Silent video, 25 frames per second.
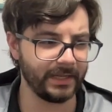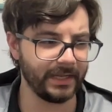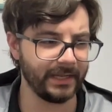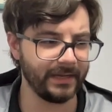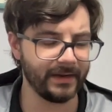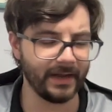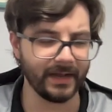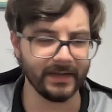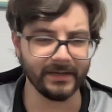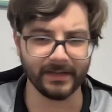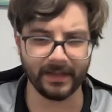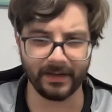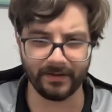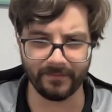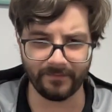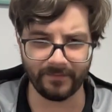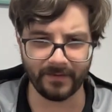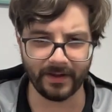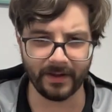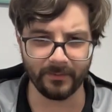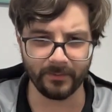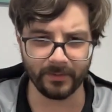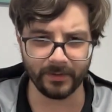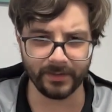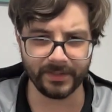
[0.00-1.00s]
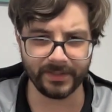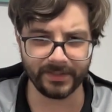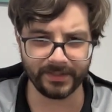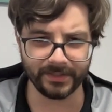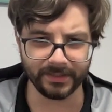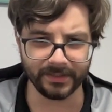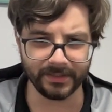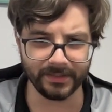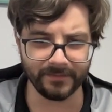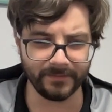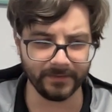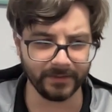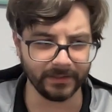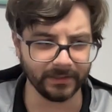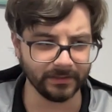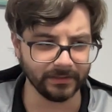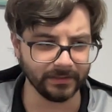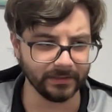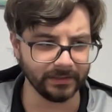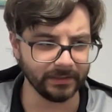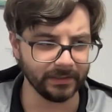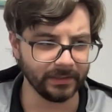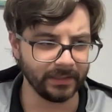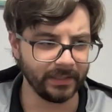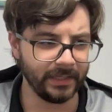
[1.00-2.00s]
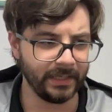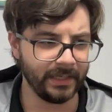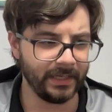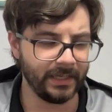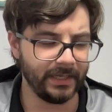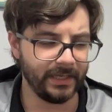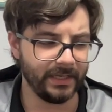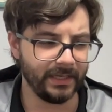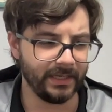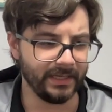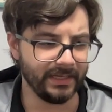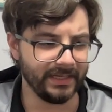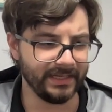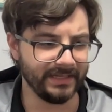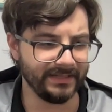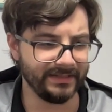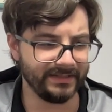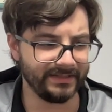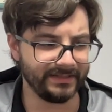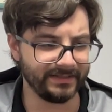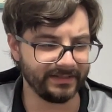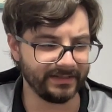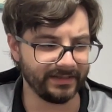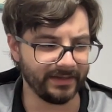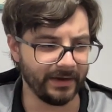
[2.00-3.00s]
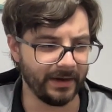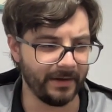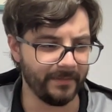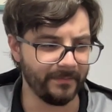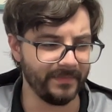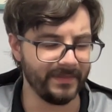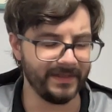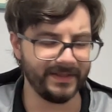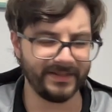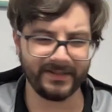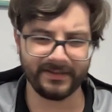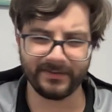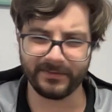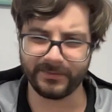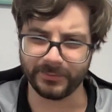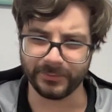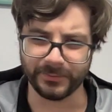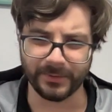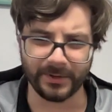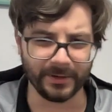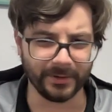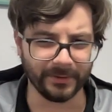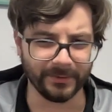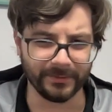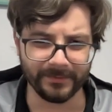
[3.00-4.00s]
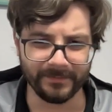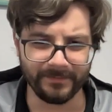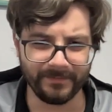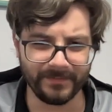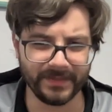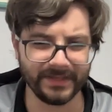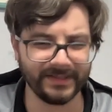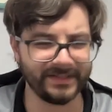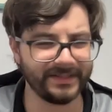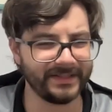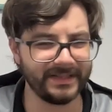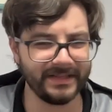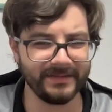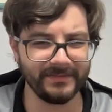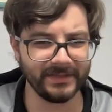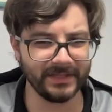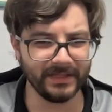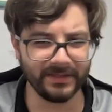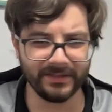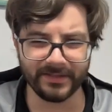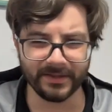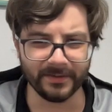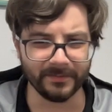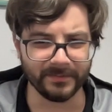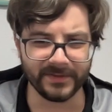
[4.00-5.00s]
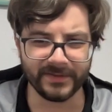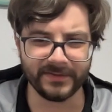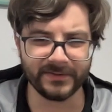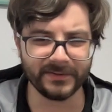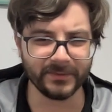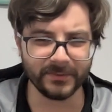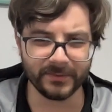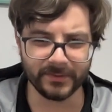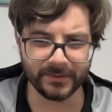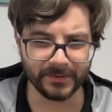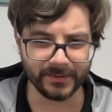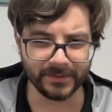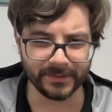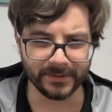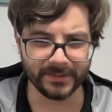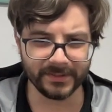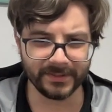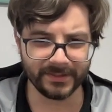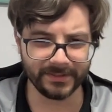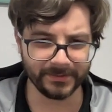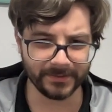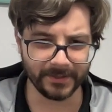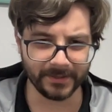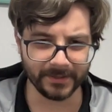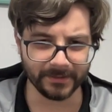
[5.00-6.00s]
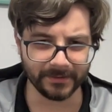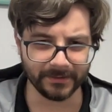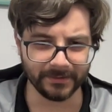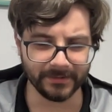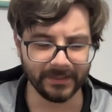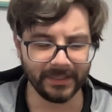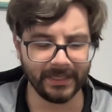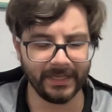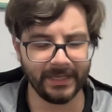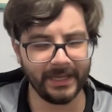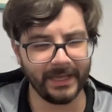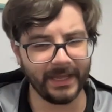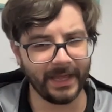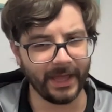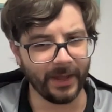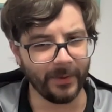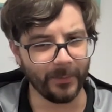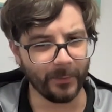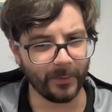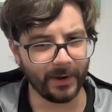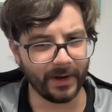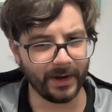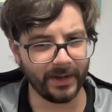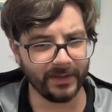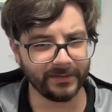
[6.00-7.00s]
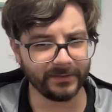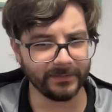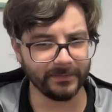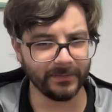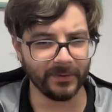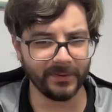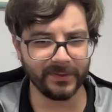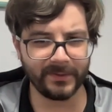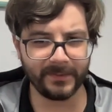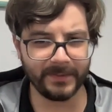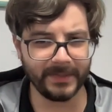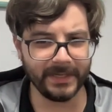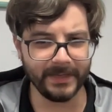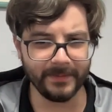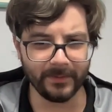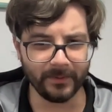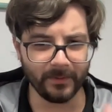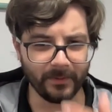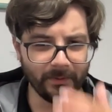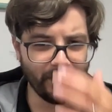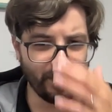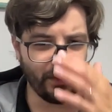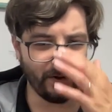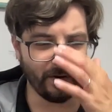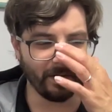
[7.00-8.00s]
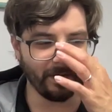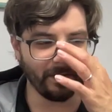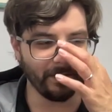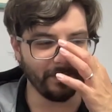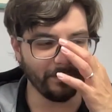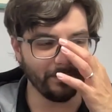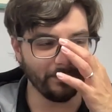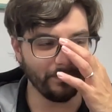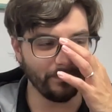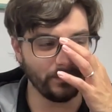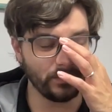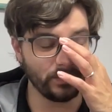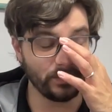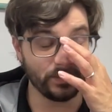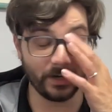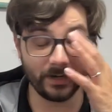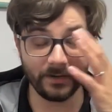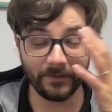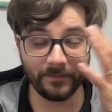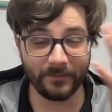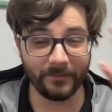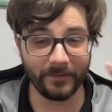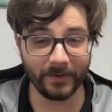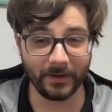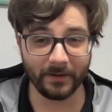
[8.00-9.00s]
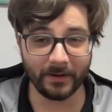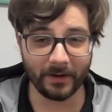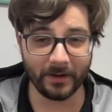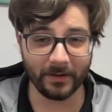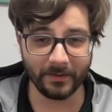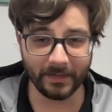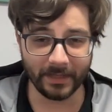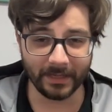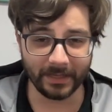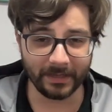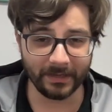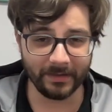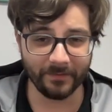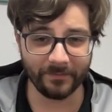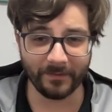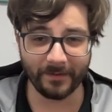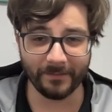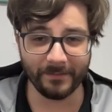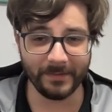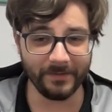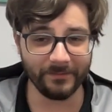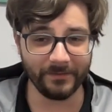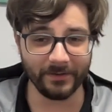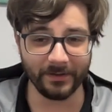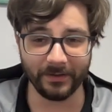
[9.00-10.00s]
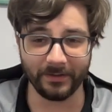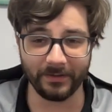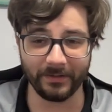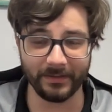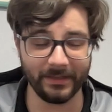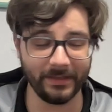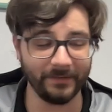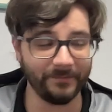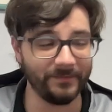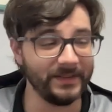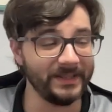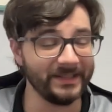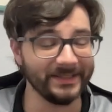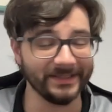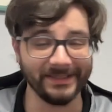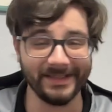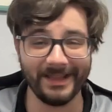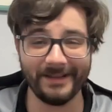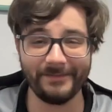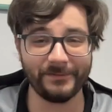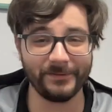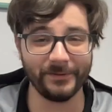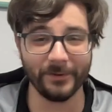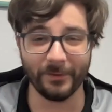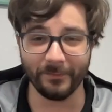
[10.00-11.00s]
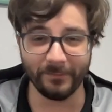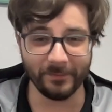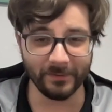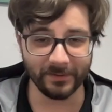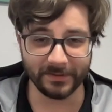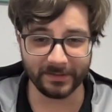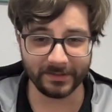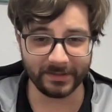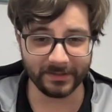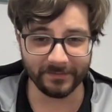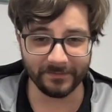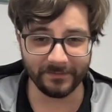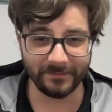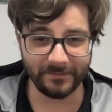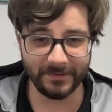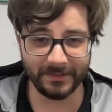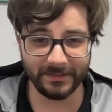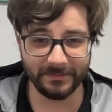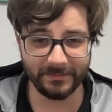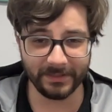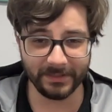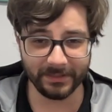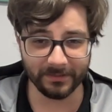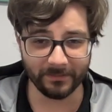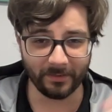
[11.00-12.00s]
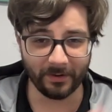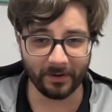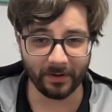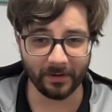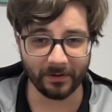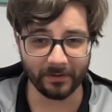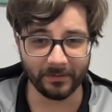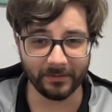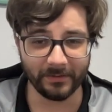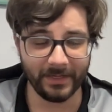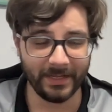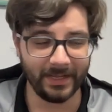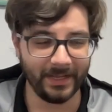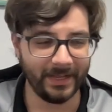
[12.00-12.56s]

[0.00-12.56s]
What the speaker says: can identify with significantly, is this struggle, this absurd struggle. And whereas most people are trying to figure out like if these leftovers can feed me tomorrow,